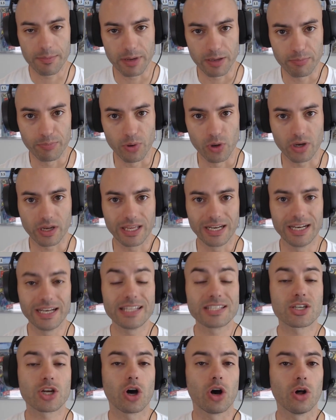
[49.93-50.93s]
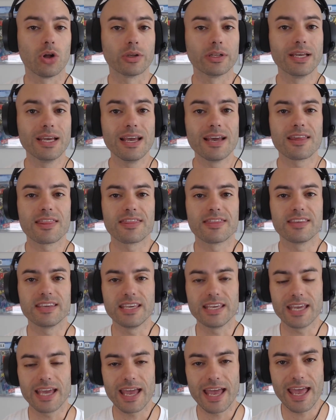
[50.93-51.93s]
book and it is called The
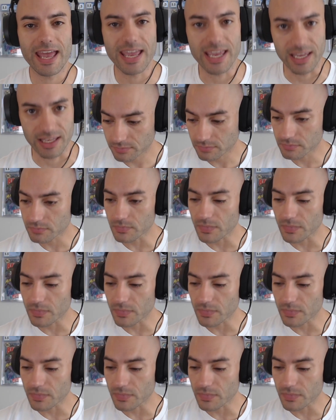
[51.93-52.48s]
Eighth.